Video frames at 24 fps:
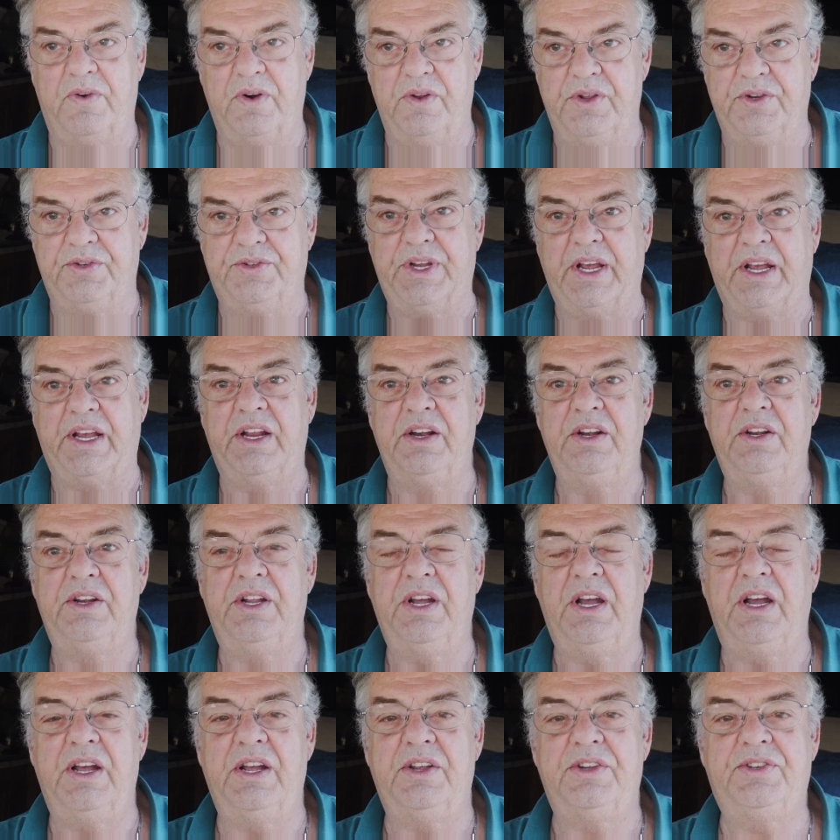for the
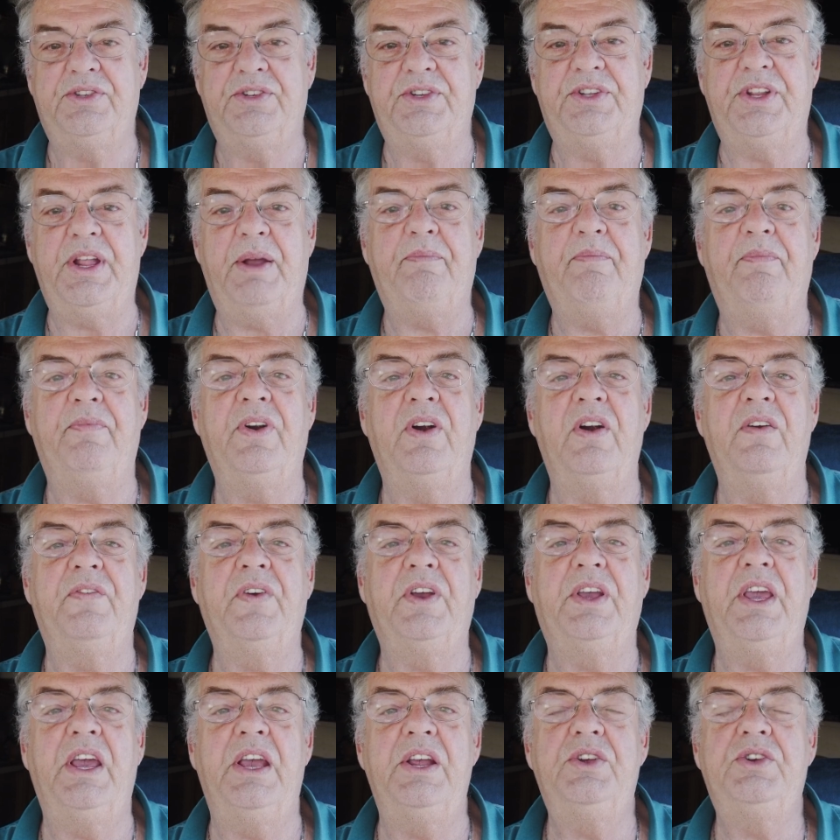second step
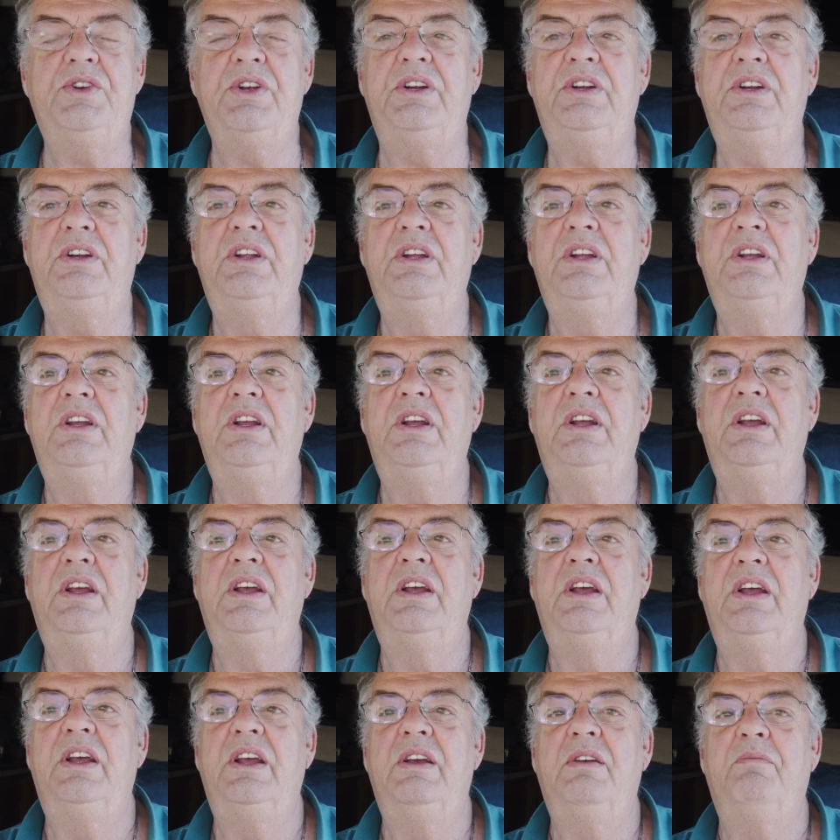verification.
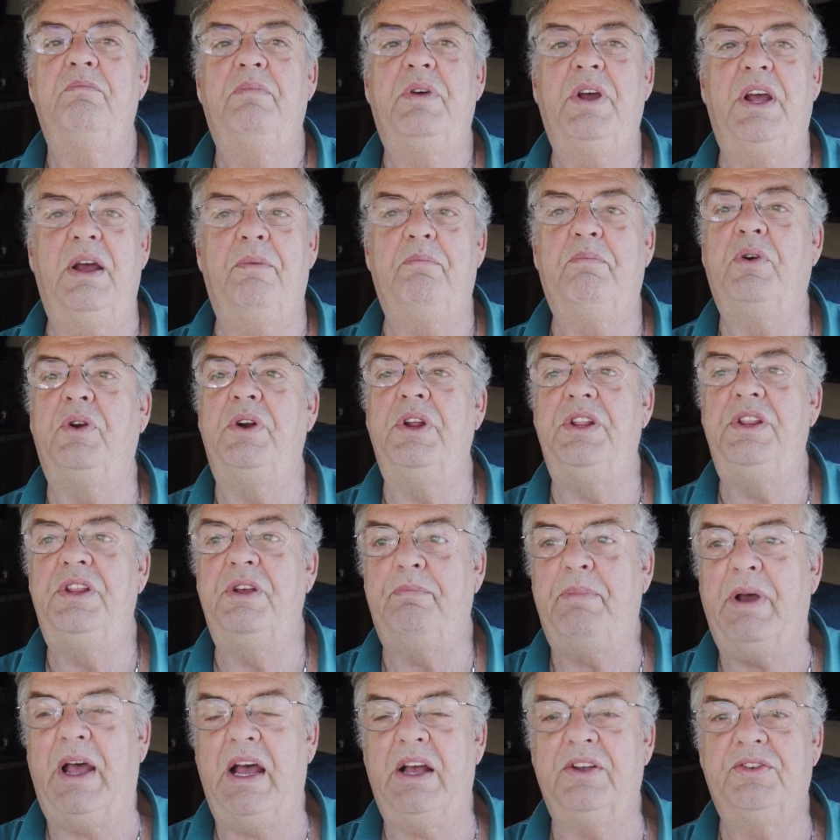Put
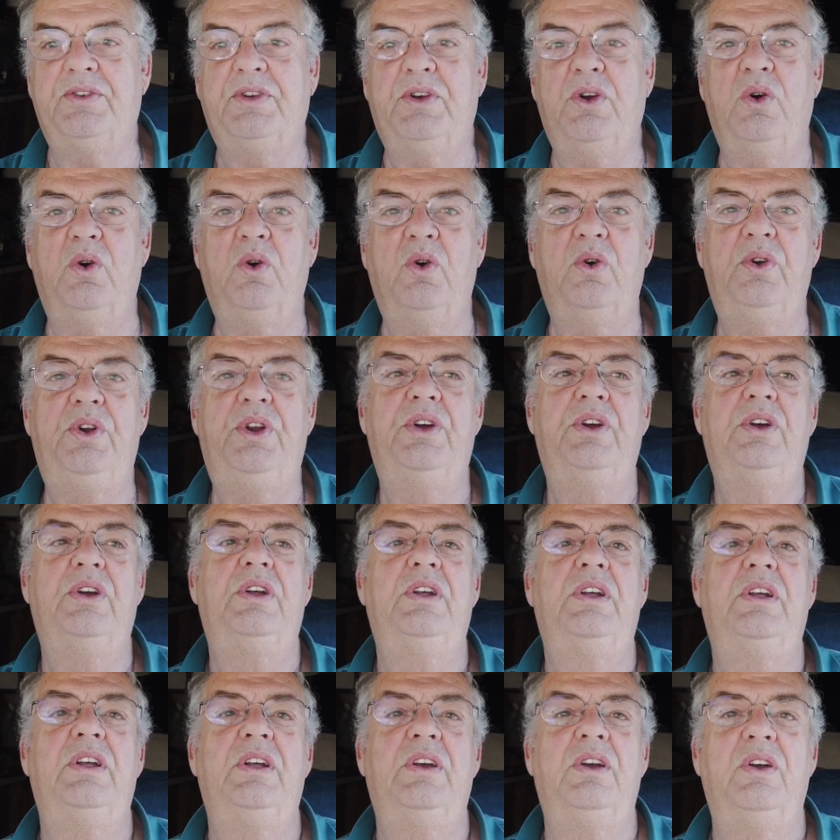in the passcode.
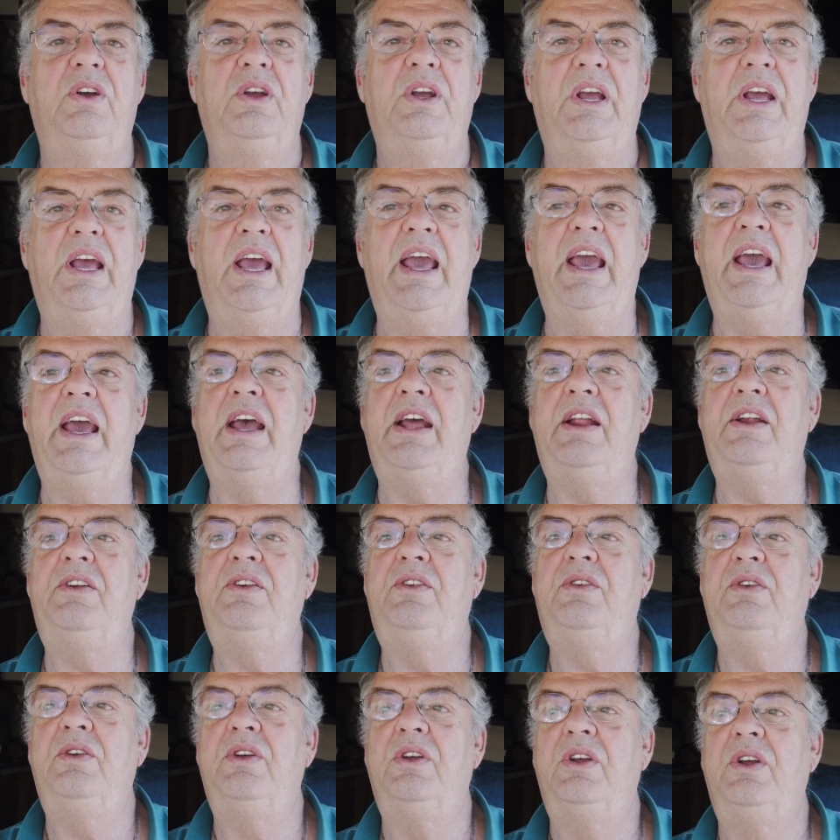
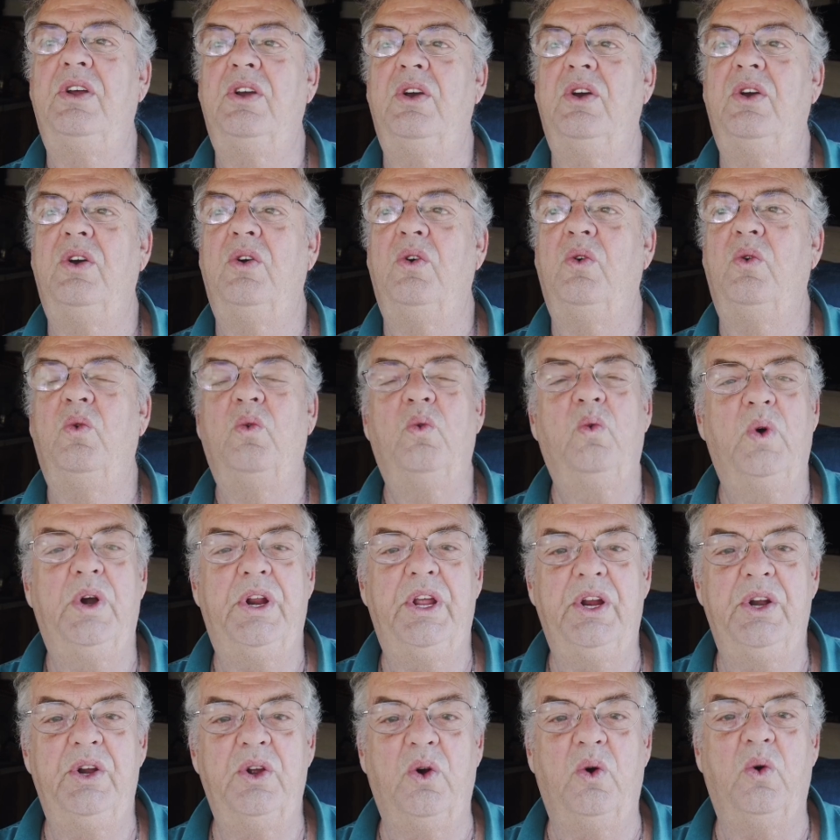And
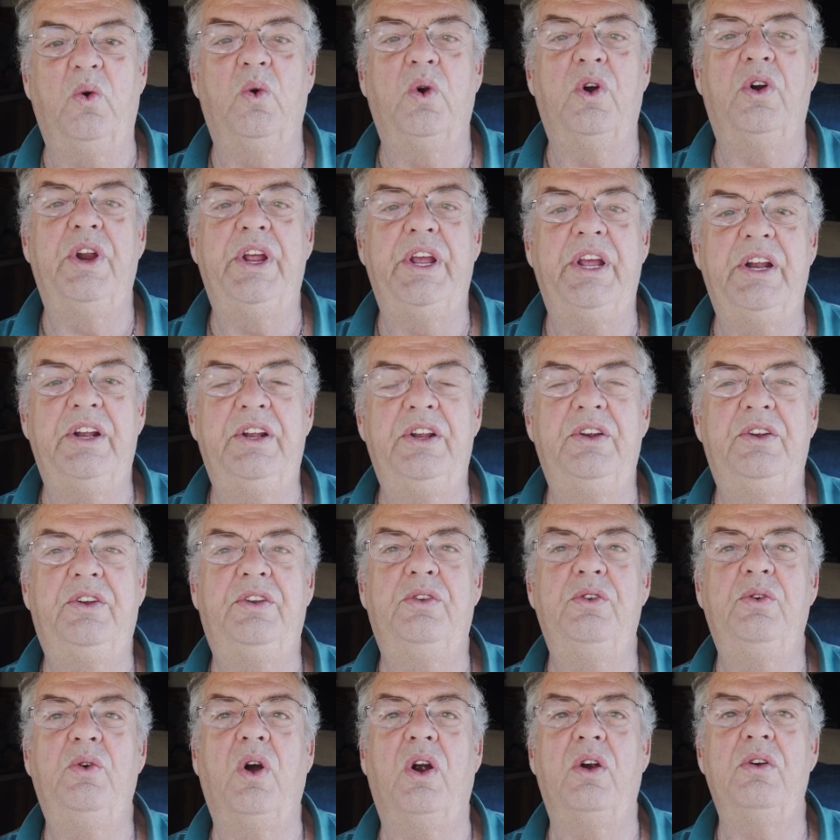what do you know, we're
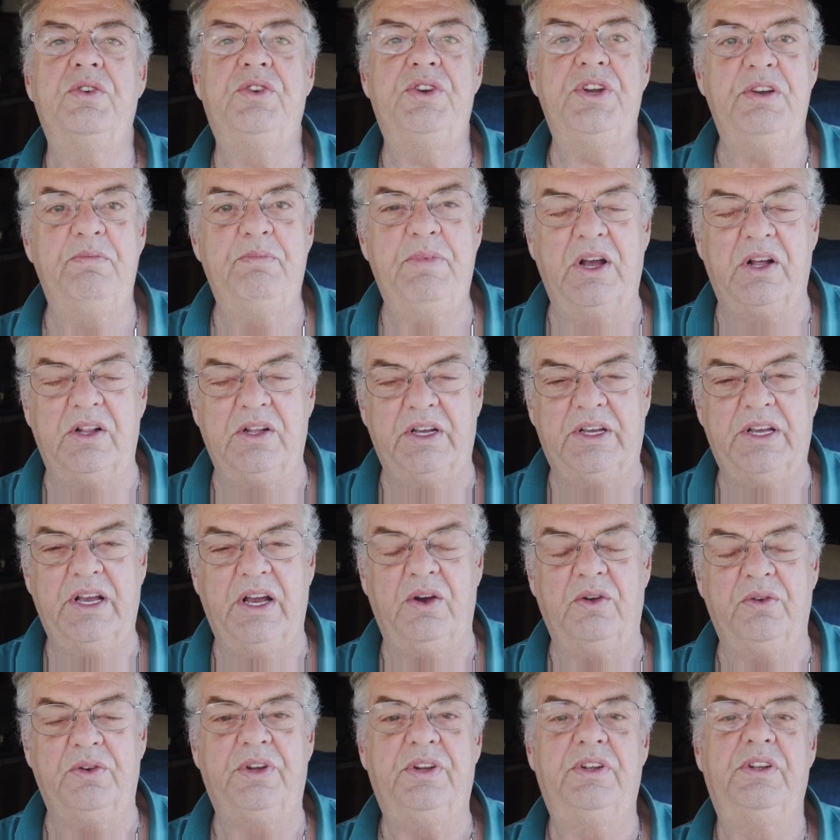into our Gmail
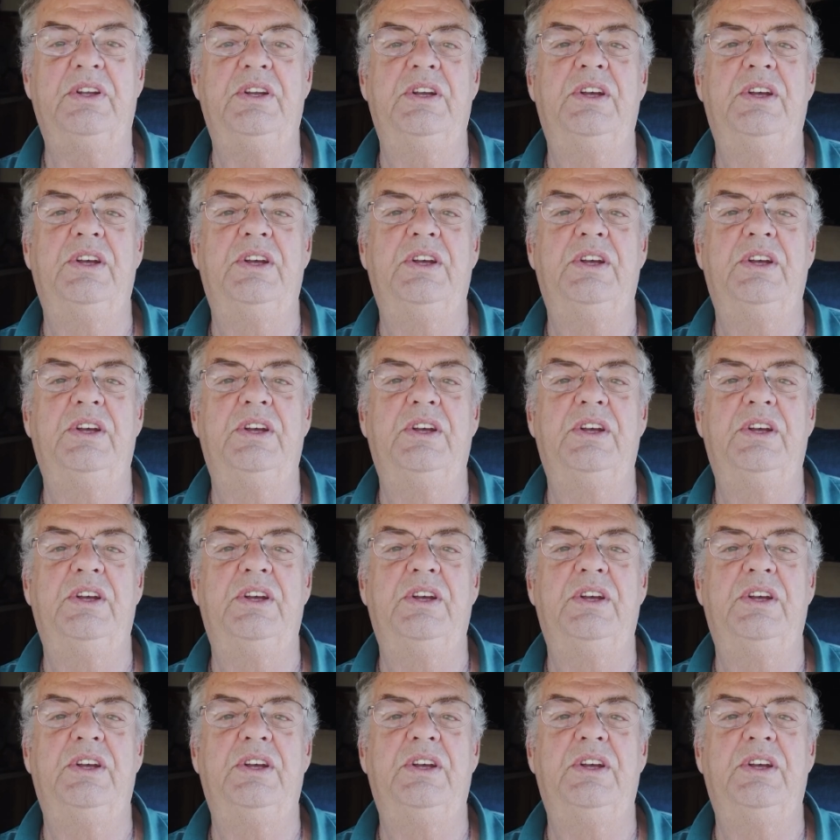account.